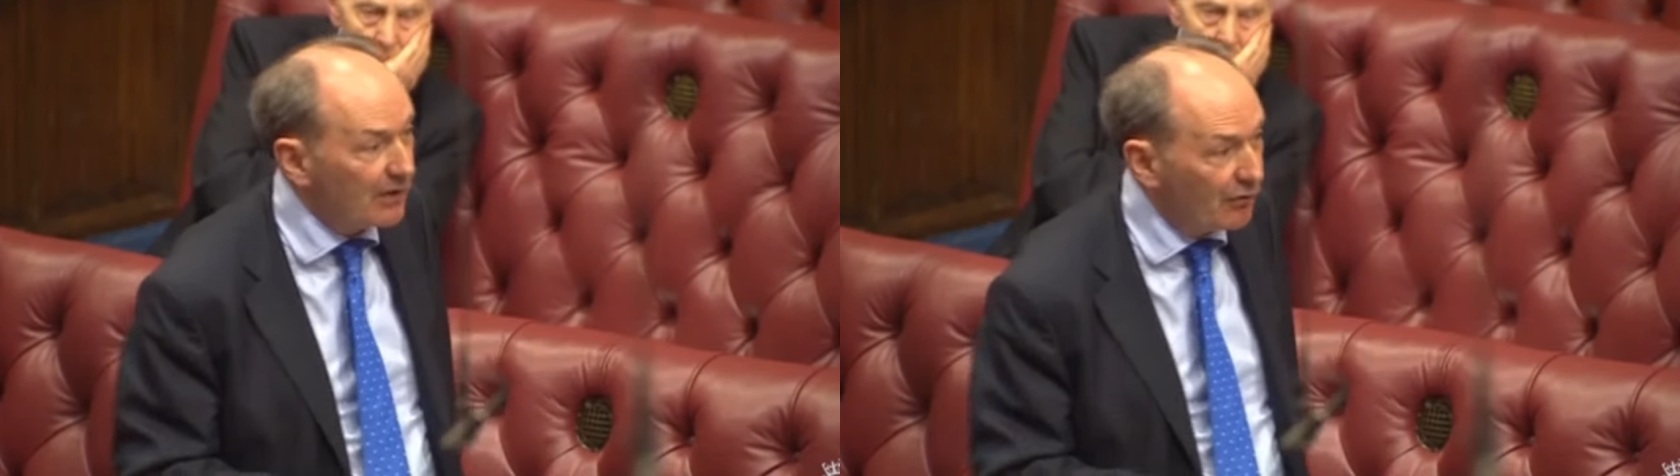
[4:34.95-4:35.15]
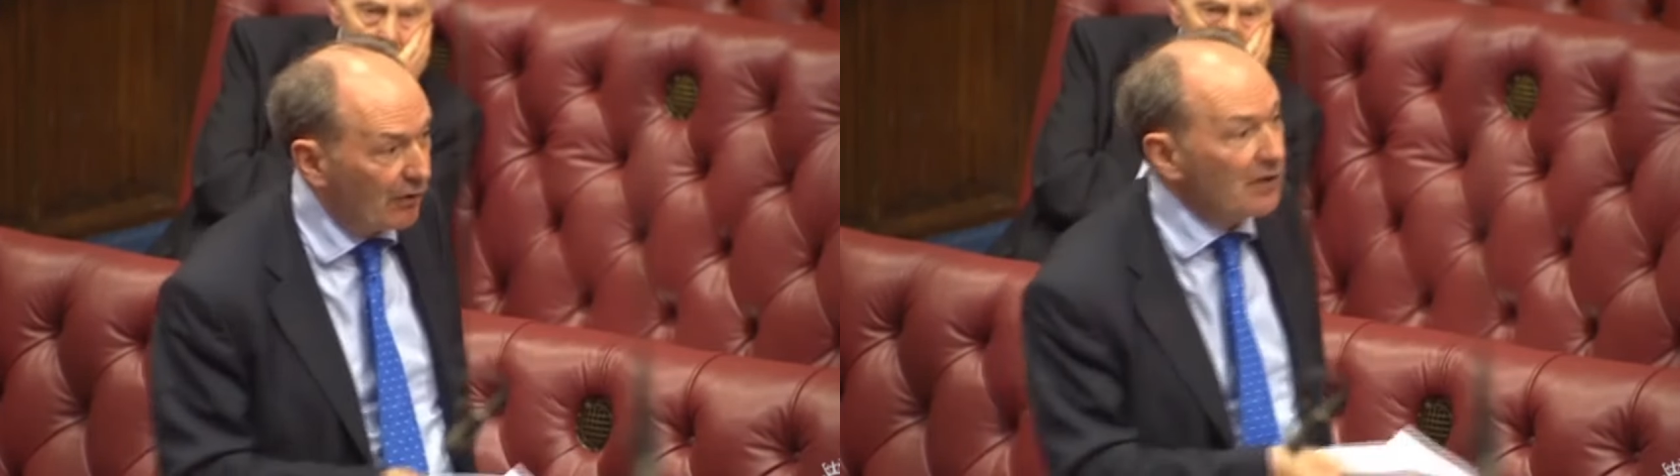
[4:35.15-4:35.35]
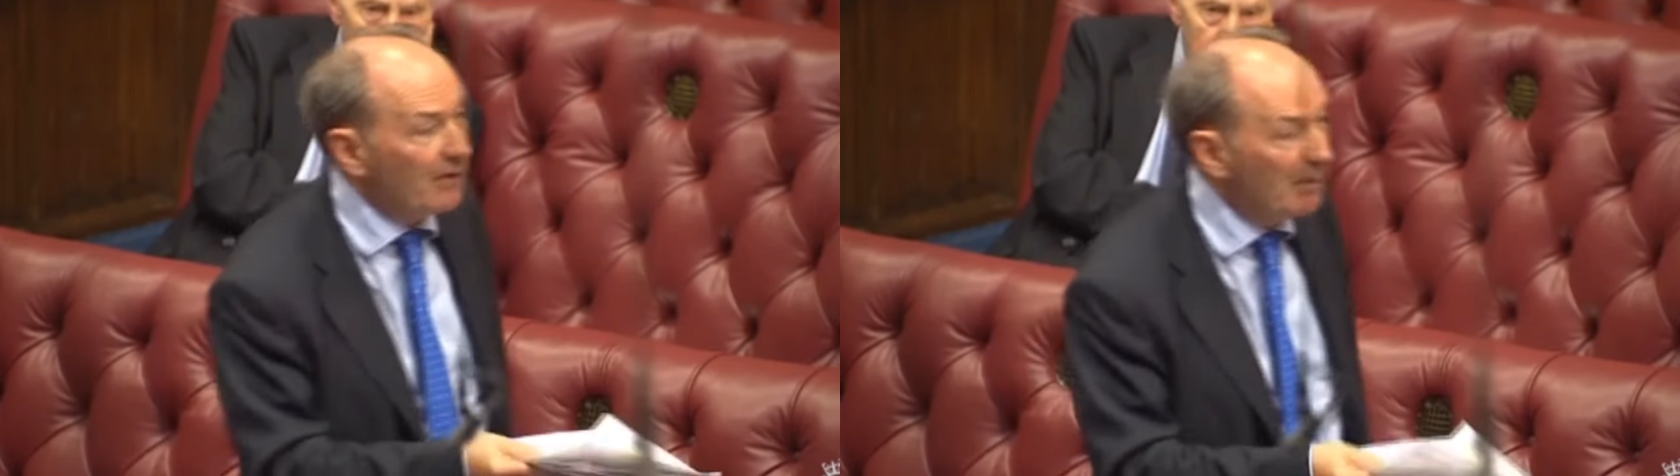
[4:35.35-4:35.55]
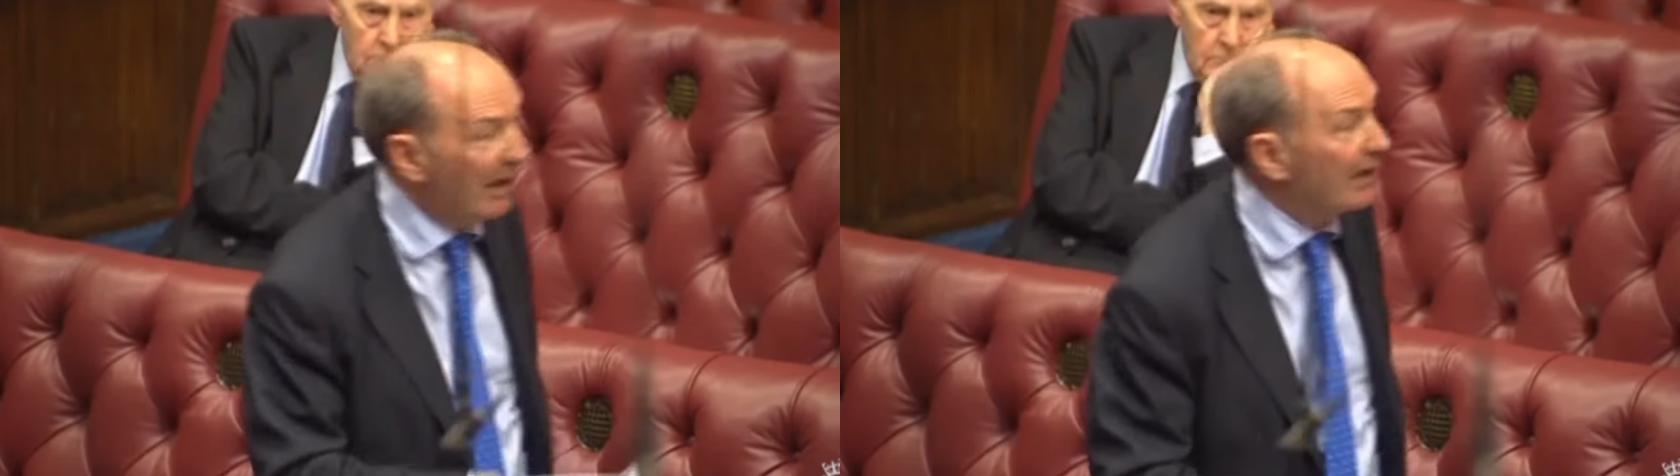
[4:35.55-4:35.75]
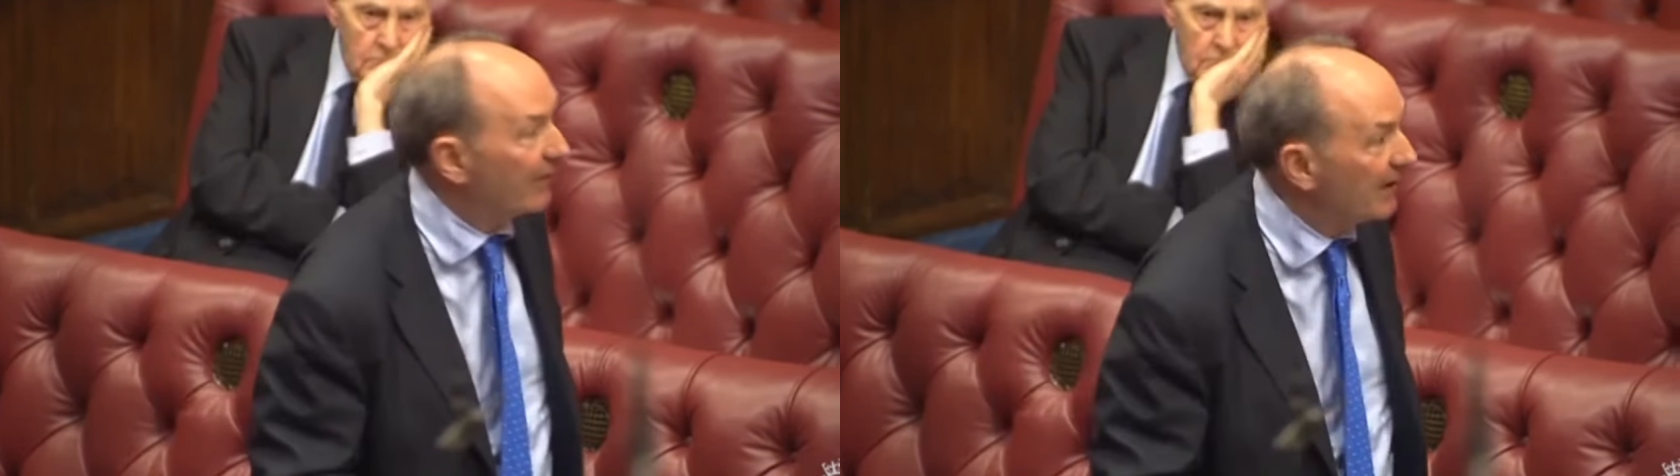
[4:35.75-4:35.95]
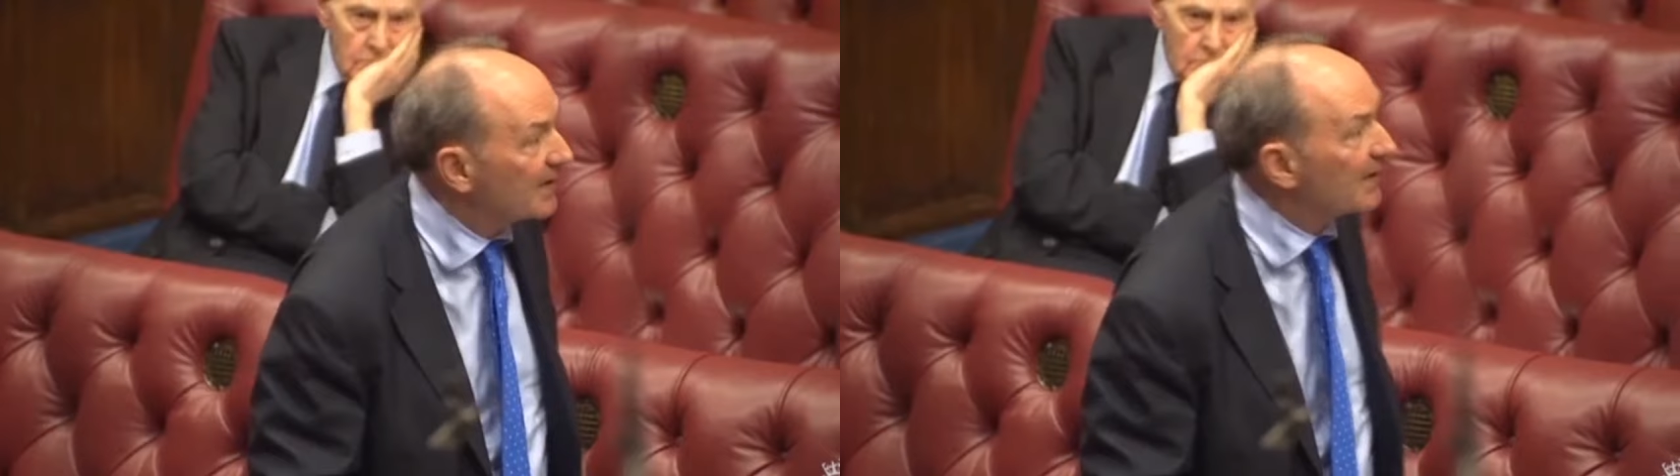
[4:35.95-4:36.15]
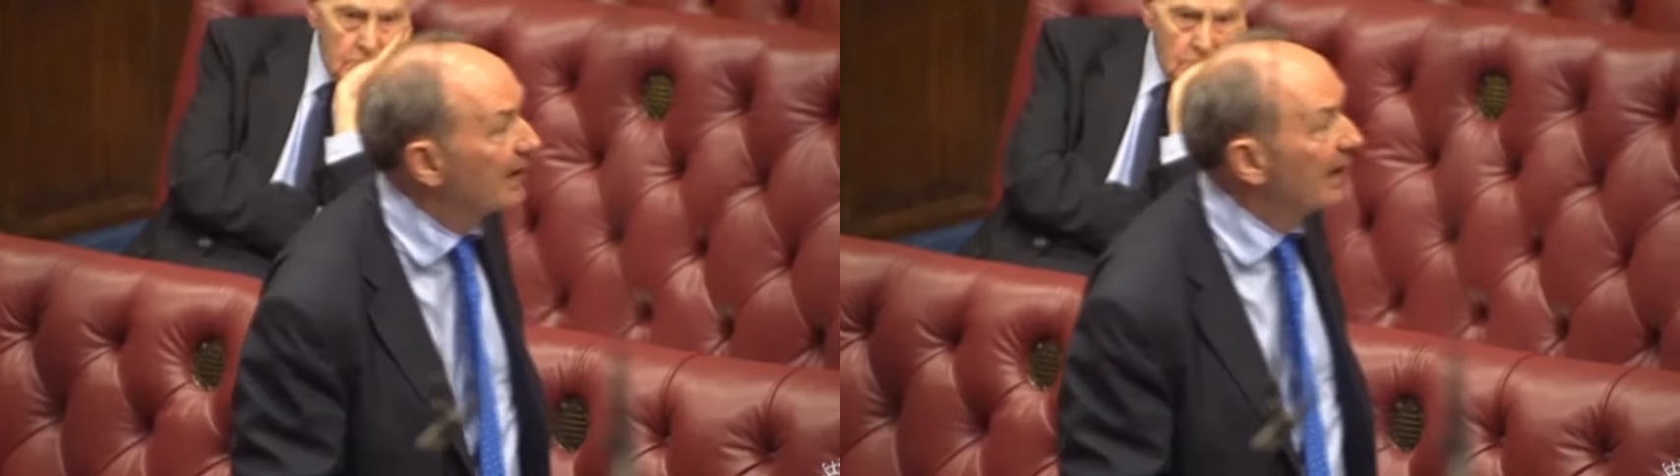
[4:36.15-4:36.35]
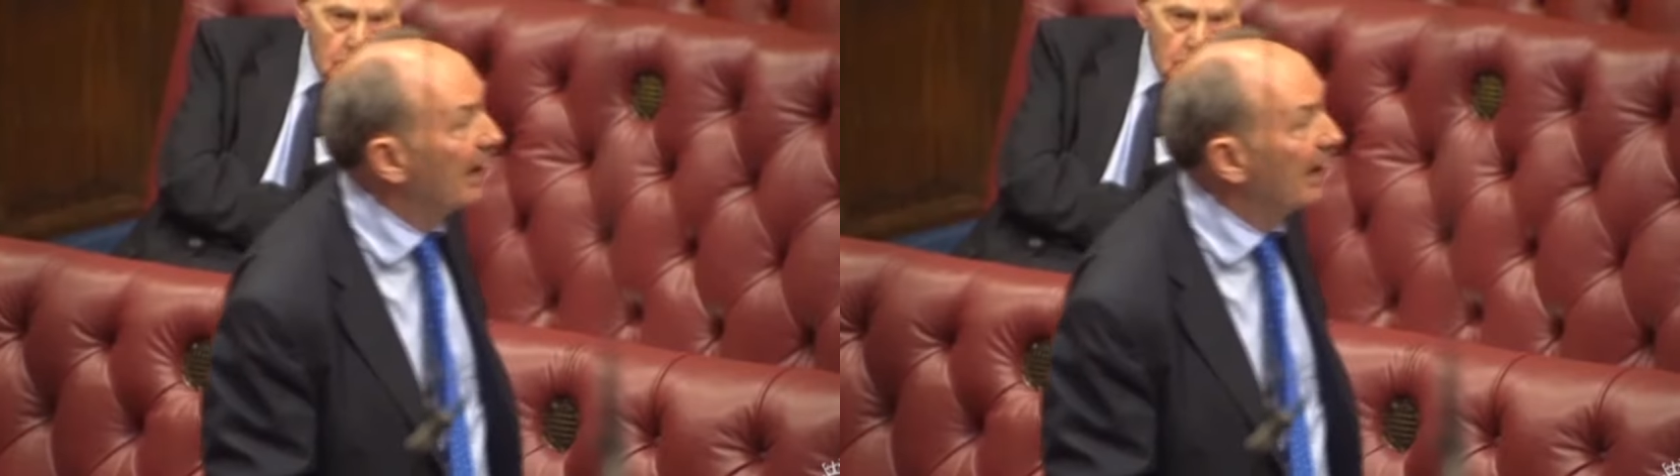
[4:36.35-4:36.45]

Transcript: the Treasury benefits,